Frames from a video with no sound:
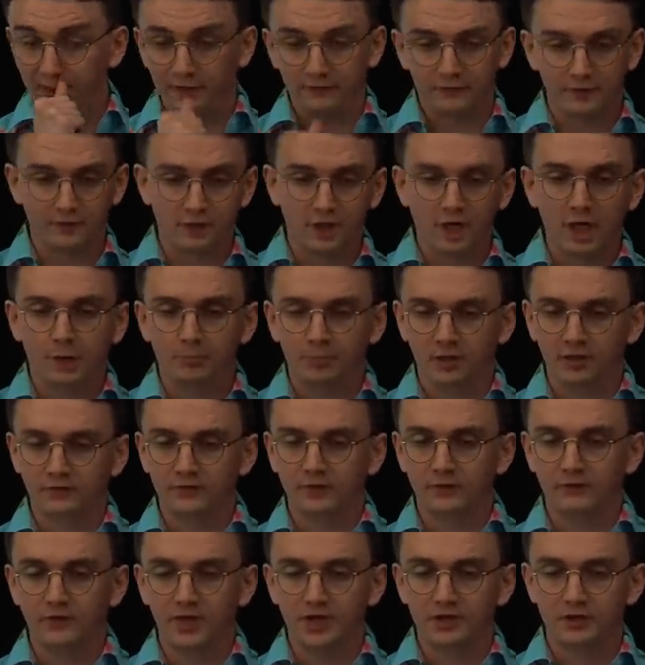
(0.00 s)
after a couple of
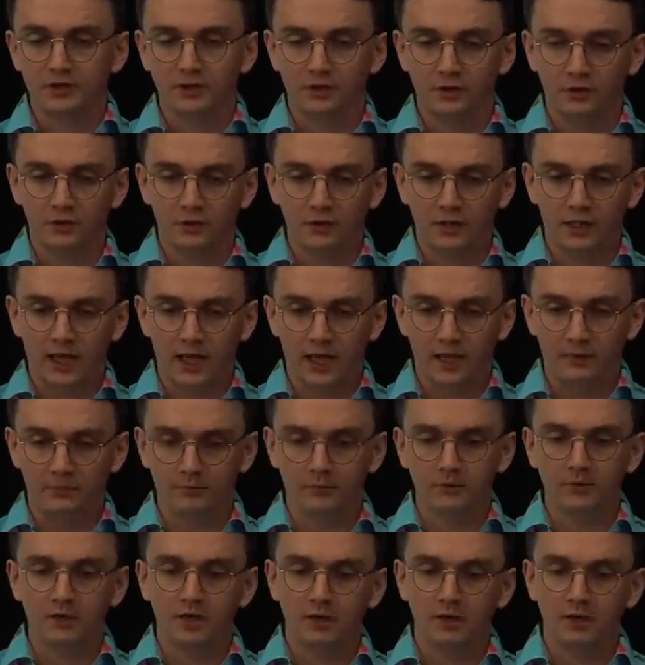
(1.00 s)
divisional um,